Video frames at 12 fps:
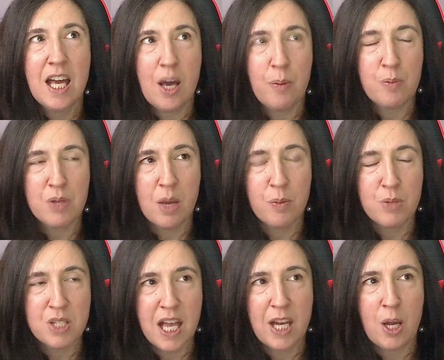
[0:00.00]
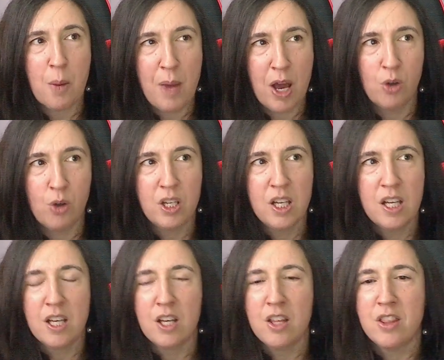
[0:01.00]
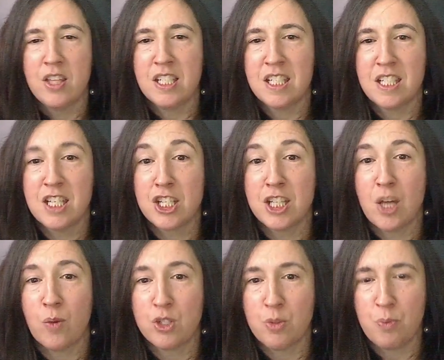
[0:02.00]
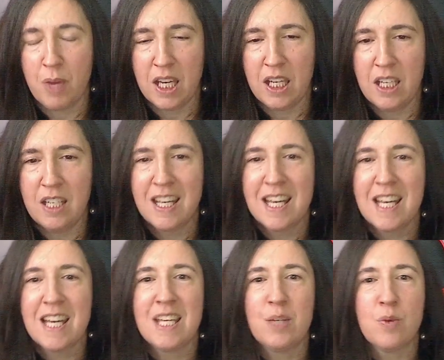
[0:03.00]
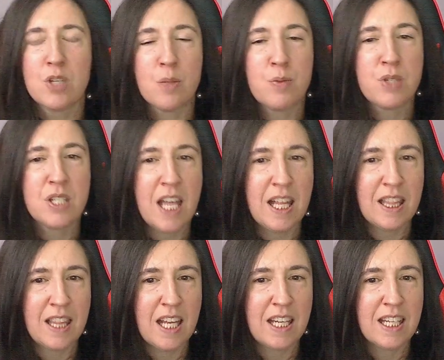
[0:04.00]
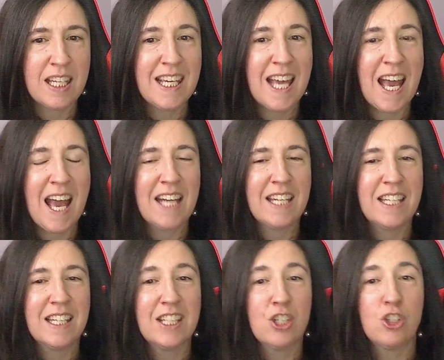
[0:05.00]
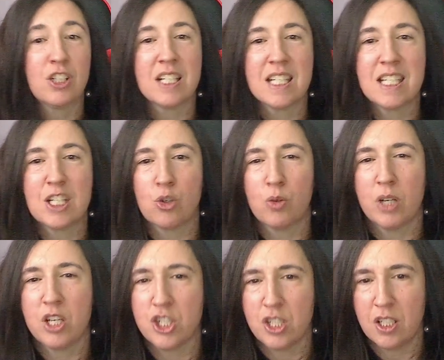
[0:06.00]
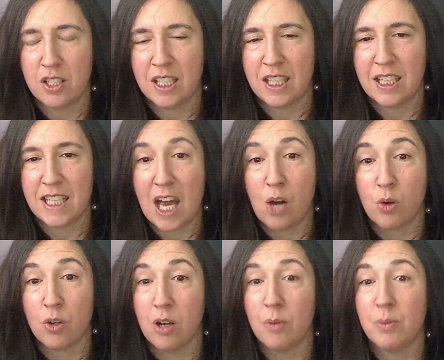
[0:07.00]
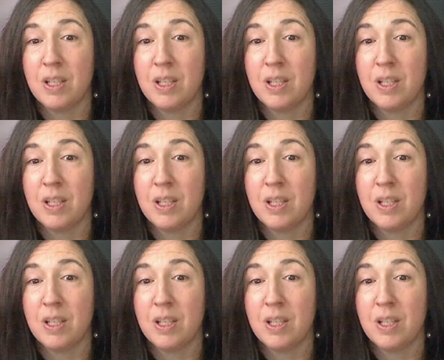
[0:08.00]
upset about the decision that was made. He was upset that he had little consideration in the outcome,